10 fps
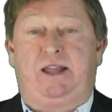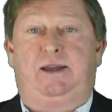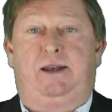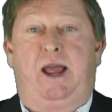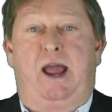
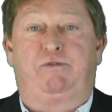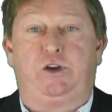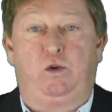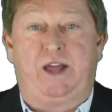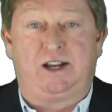method, and for
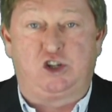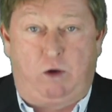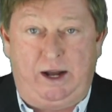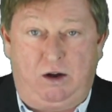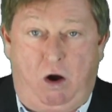you that is
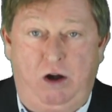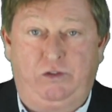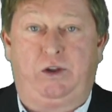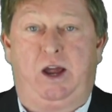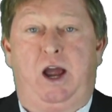credit
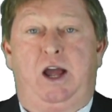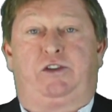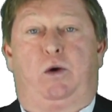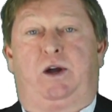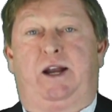cards.
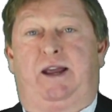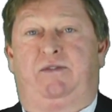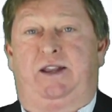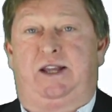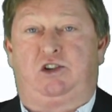So we're going to
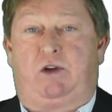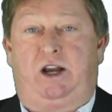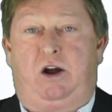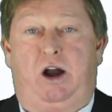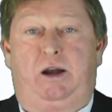give in this
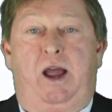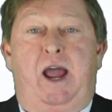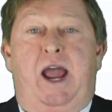credit card.